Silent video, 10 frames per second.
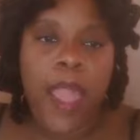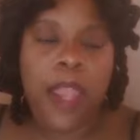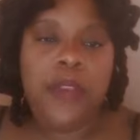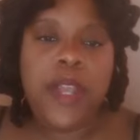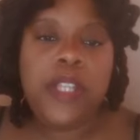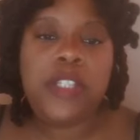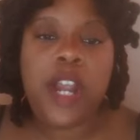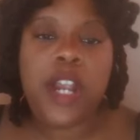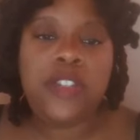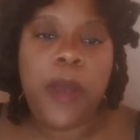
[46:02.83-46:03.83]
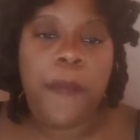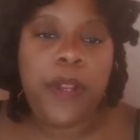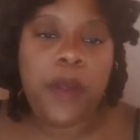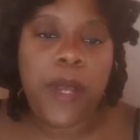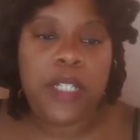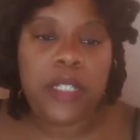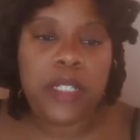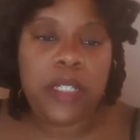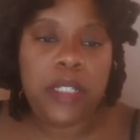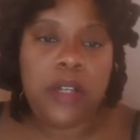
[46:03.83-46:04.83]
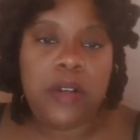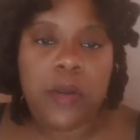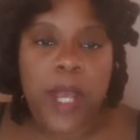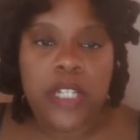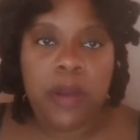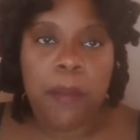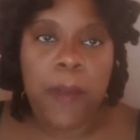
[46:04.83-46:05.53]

and you can start dropping your questions in a little question